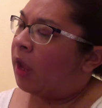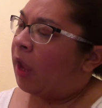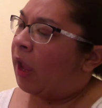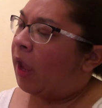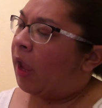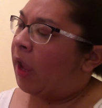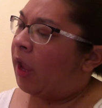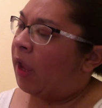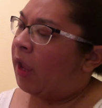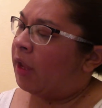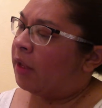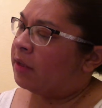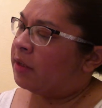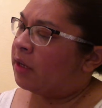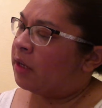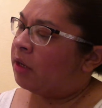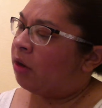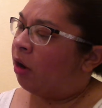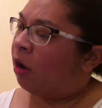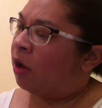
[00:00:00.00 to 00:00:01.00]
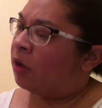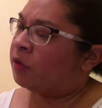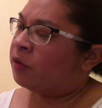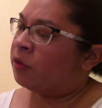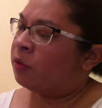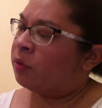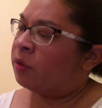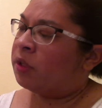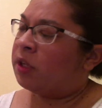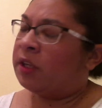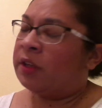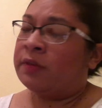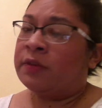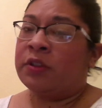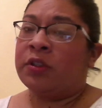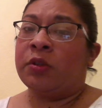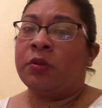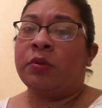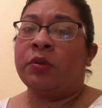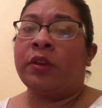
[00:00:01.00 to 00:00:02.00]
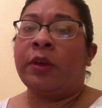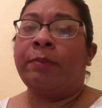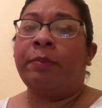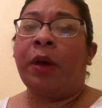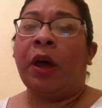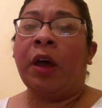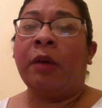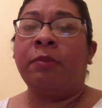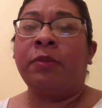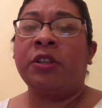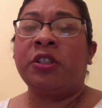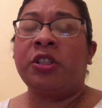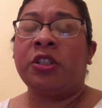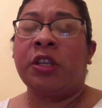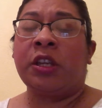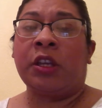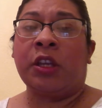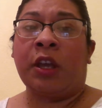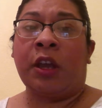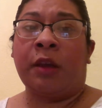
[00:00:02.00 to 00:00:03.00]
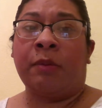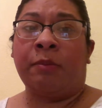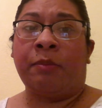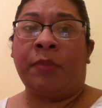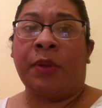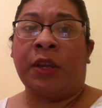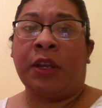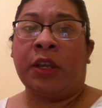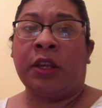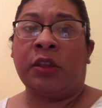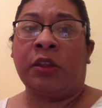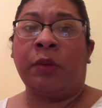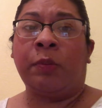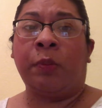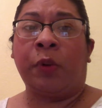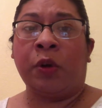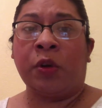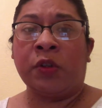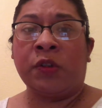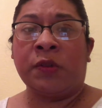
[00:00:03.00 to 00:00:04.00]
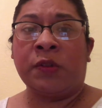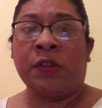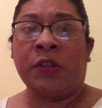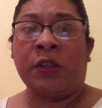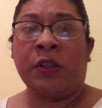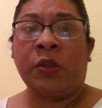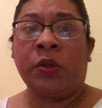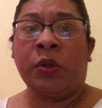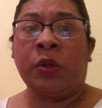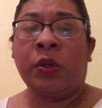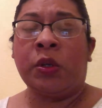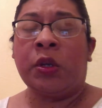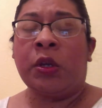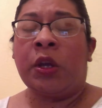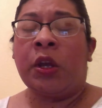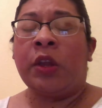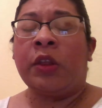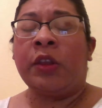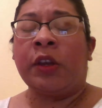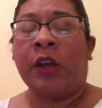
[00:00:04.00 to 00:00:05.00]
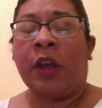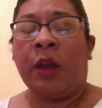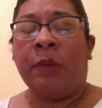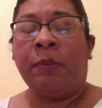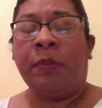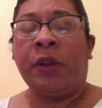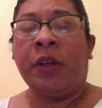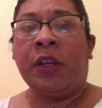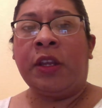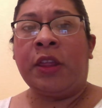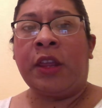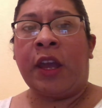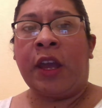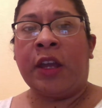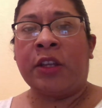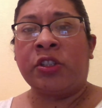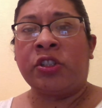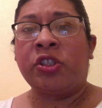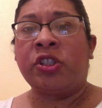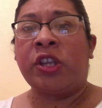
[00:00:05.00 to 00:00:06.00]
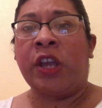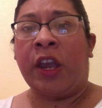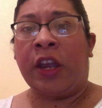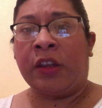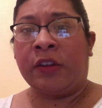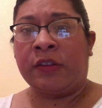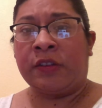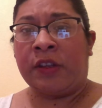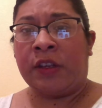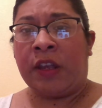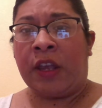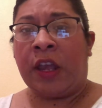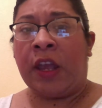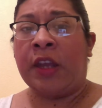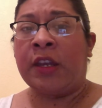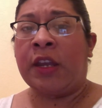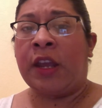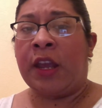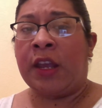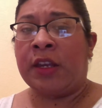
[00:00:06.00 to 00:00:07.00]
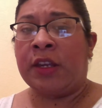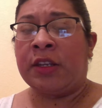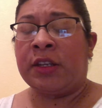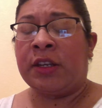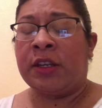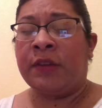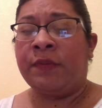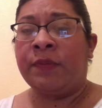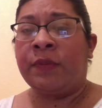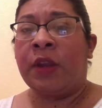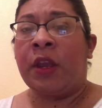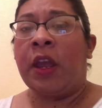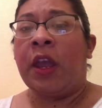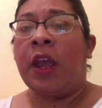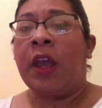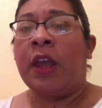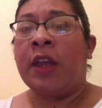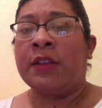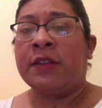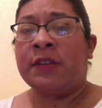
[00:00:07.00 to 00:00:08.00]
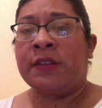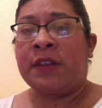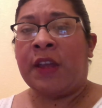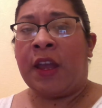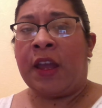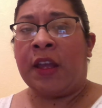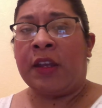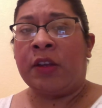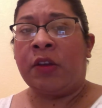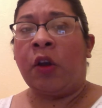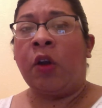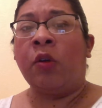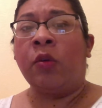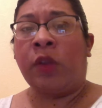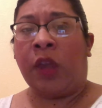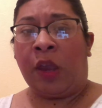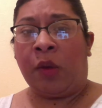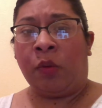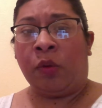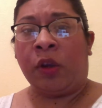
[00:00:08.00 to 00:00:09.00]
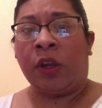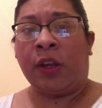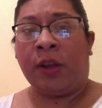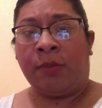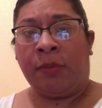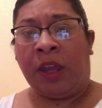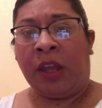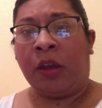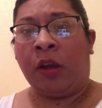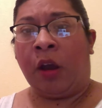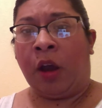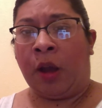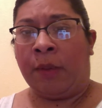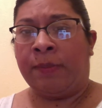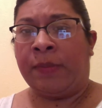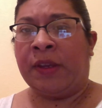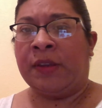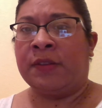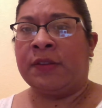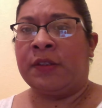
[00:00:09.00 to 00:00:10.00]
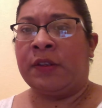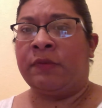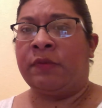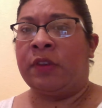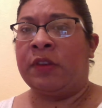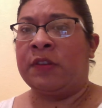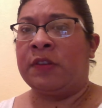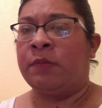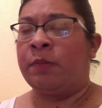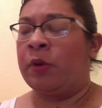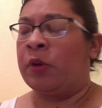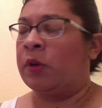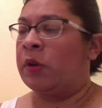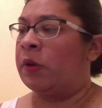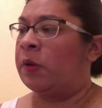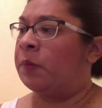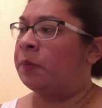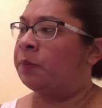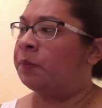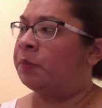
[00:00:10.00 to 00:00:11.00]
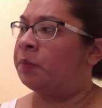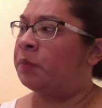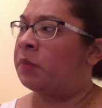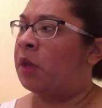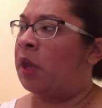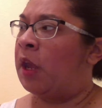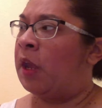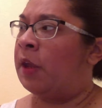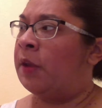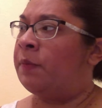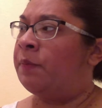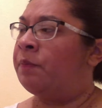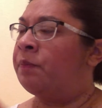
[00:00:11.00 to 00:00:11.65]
And it also gives you the publishing company, the company that checked and edited and said, okay, we're going to make copies of this book. Okay.